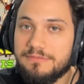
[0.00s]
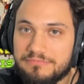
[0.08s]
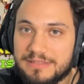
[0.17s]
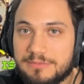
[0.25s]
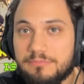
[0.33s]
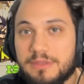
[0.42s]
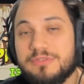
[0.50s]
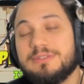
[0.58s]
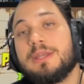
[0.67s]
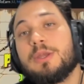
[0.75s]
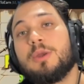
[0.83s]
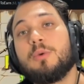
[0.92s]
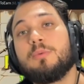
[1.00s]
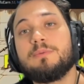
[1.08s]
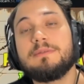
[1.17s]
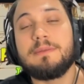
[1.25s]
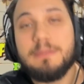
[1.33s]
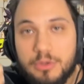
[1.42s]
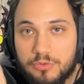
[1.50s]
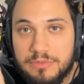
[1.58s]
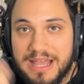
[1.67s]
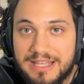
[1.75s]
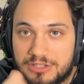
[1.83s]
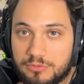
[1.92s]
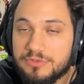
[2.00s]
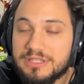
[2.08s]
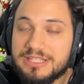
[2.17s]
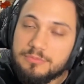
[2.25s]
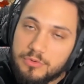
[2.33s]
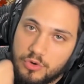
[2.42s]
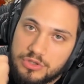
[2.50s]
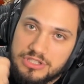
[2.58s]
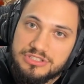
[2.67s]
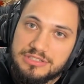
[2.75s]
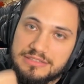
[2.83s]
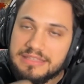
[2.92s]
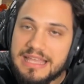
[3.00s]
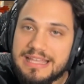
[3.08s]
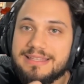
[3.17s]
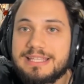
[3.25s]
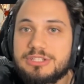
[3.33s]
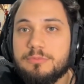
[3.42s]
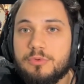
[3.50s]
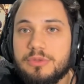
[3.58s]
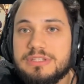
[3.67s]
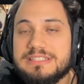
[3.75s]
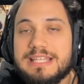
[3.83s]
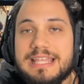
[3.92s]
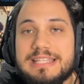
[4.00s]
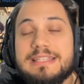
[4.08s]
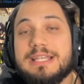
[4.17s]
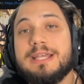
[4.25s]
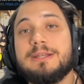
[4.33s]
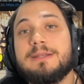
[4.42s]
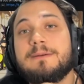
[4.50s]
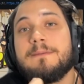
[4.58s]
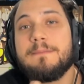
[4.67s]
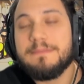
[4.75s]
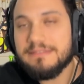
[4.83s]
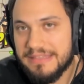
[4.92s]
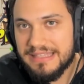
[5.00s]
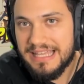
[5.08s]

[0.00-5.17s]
5 months ago. You'll be accumulating points, and each point is like a ticket. An